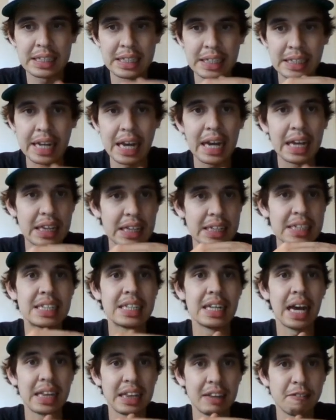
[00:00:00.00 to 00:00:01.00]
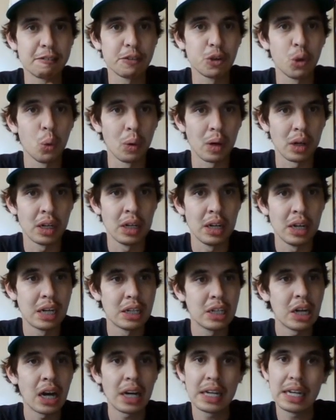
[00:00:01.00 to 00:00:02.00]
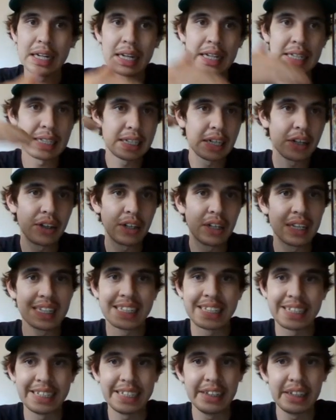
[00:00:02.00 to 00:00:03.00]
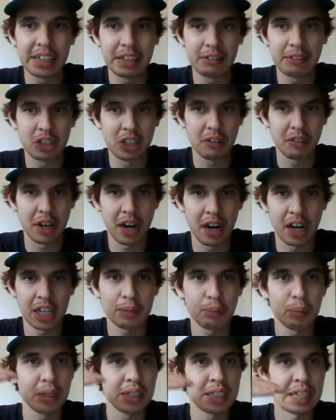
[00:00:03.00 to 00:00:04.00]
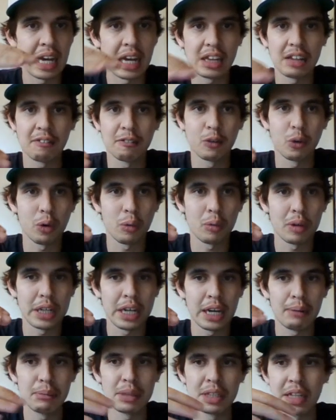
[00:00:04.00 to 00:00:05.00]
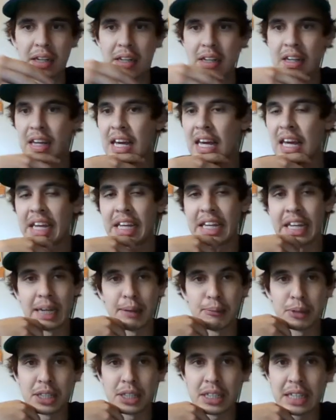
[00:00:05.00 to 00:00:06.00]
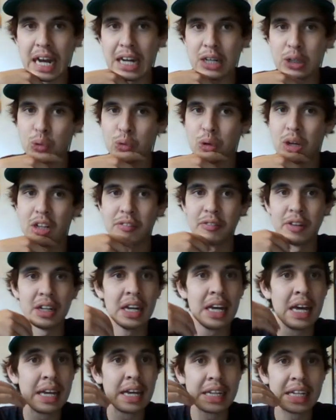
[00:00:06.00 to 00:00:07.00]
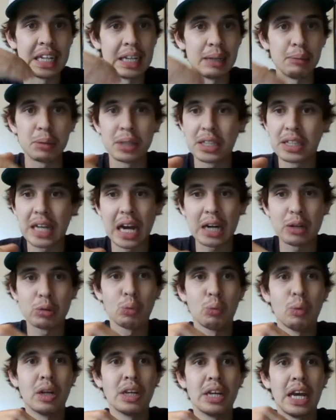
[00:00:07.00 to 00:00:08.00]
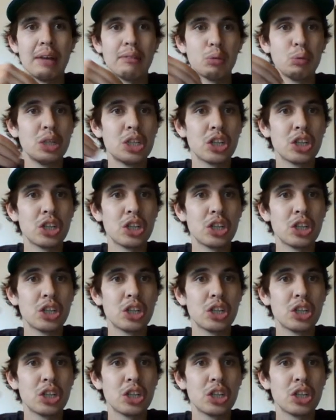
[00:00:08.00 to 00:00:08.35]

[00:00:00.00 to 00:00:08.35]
stay at the floor, not get necessarily to the ceiling of Trevor Harris, but stay at the floor when he comes in, keep Saskatchewan relevant, keep Saskatchewan winning games.